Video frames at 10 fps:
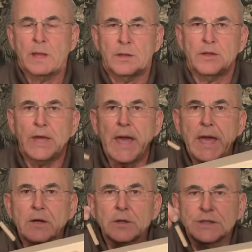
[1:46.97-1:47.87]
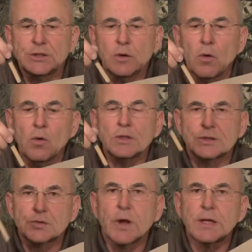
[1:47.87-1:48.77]
The angle that you hold the
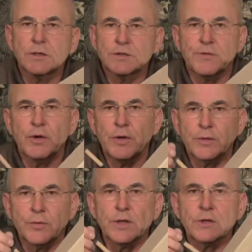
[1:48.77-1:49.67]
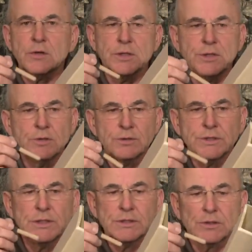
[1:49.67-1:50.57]
striker is very critical in
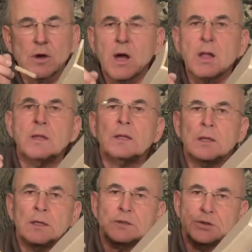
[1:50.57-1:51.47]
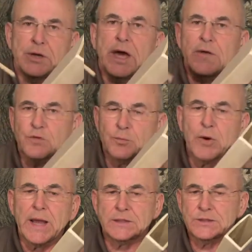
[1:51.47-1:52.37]
using this call, so you have to
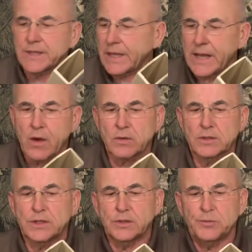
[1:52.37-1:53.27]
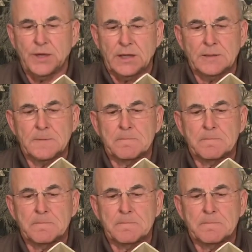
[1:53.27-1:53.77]
practice that out a little bit.